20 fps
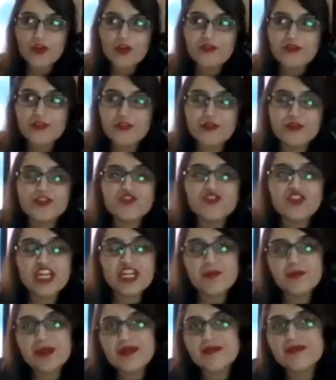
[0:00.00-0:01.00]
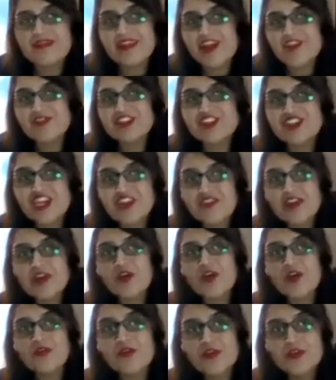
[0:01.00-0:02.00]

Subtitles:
of those treatments that we generally offer